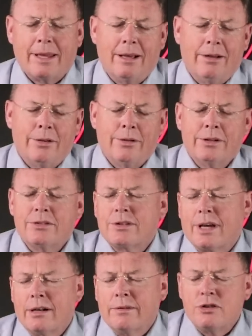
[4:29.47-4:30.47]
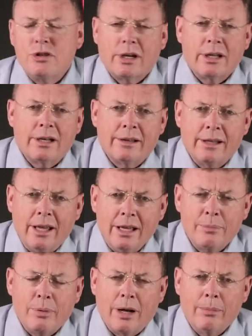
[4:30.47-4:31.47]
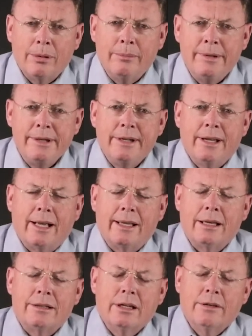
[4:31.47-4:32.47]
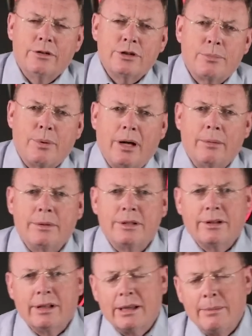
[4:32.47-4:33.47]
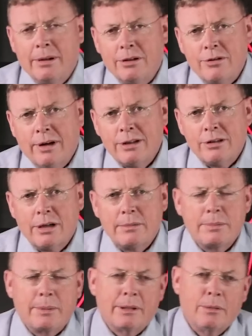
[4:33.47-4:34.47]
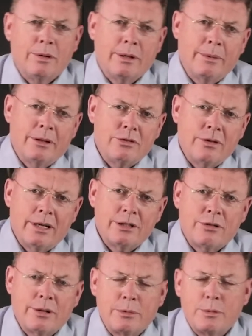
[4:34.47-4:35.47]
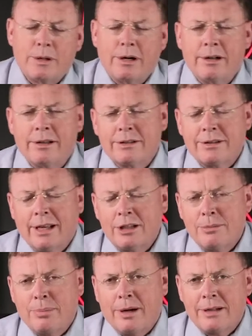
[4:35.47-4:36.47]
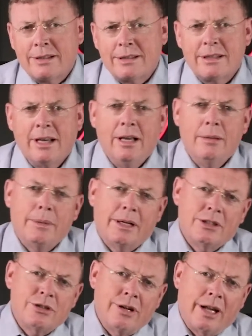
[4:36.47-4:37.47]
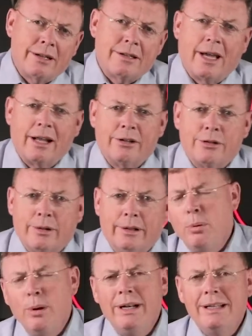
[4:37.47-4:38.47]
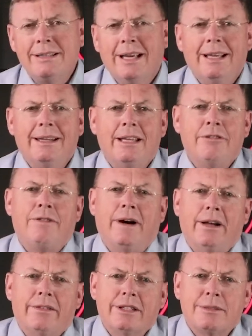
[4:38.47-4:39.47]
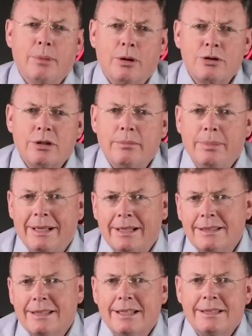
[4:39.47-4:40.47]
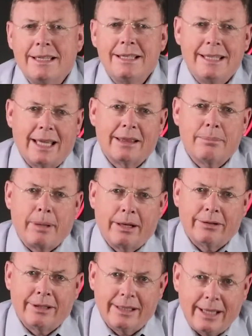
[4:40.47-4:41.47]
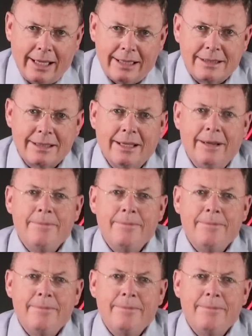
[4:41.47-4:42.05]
Although this is kind of a chicken and the egg problem, I can't tell if there's a problem until they give me the transcripts, but they won't give me the transcripts regarding the selection process because you're not entitled to it. The point is, they filed this motion because it is a death penalty case.